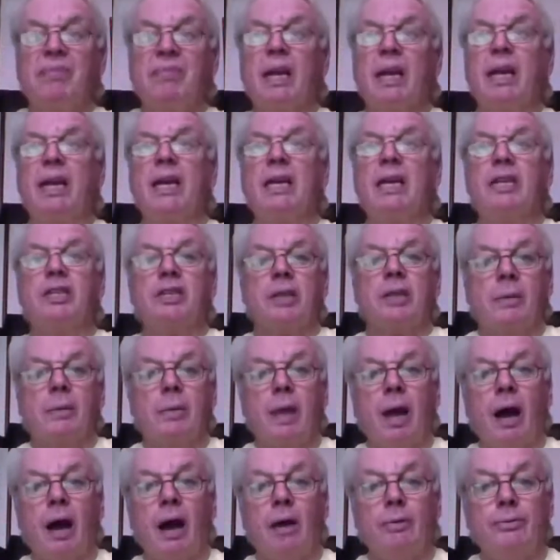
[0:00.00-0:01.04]
is
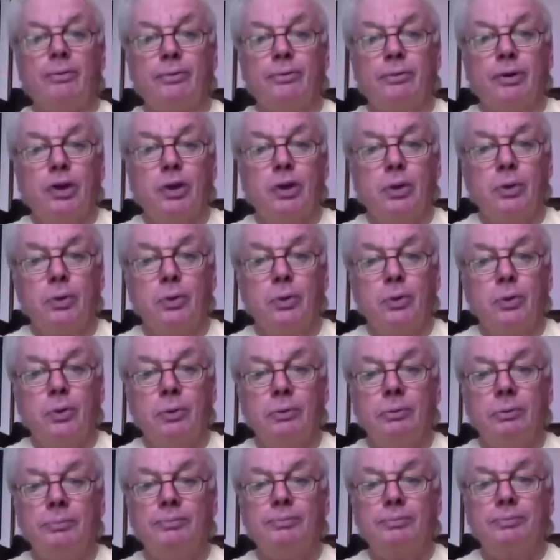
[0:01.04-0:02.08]
a few
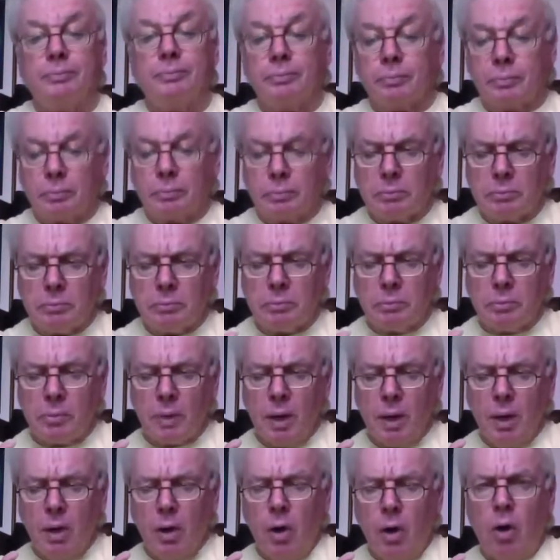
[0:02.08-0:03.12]

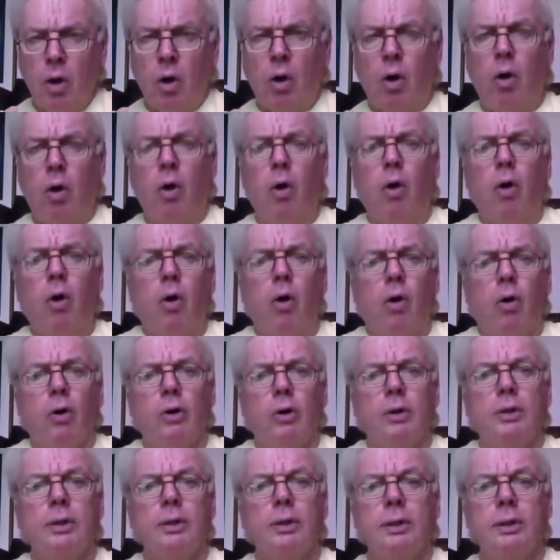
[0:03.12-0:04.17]

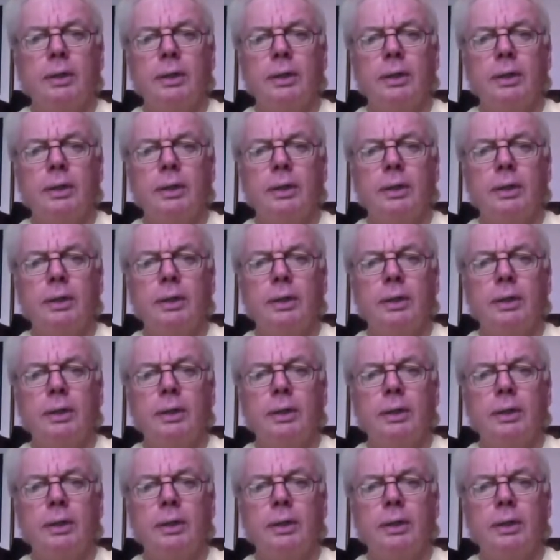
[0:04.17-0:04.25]
hoard